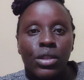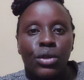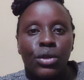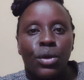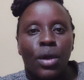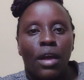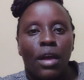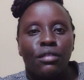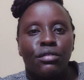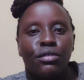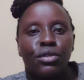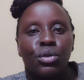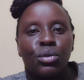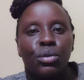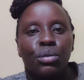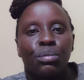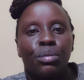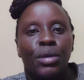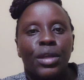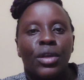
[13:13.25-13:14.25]
You have to
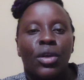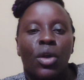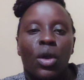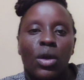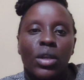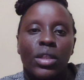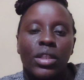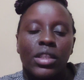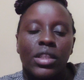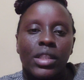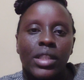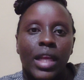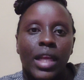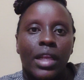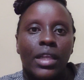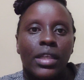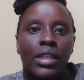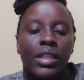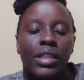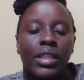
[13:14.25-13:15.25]
be
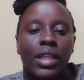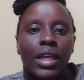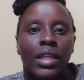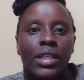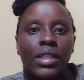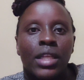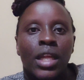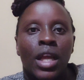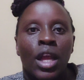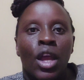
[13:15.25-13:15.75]
cognizant that